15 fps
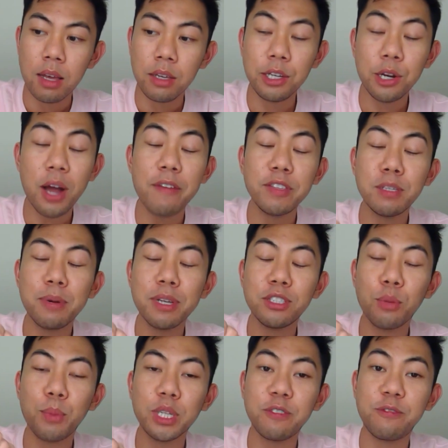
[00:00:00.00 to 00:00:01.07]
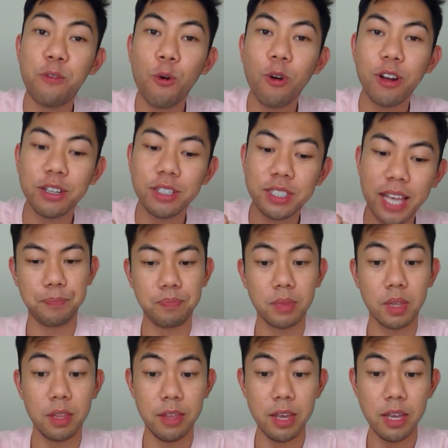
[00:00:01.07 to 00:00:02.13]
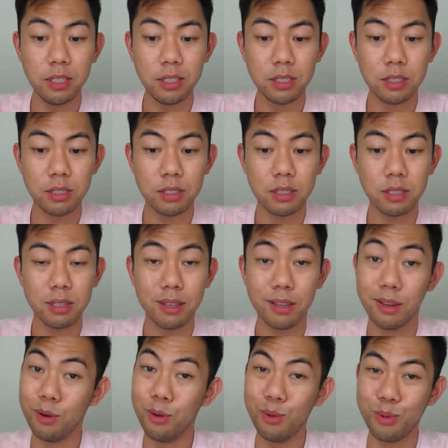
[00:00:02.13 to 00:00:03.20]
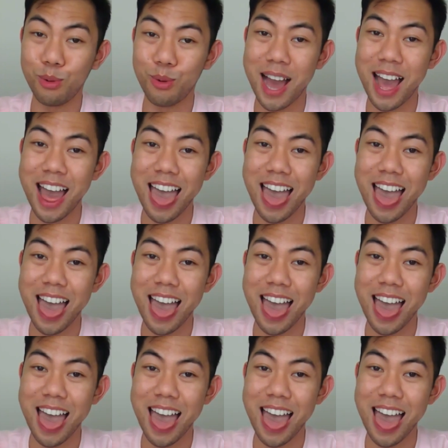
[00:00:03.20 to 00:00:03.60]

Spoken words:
you don't have to put so much force. This? Ooh.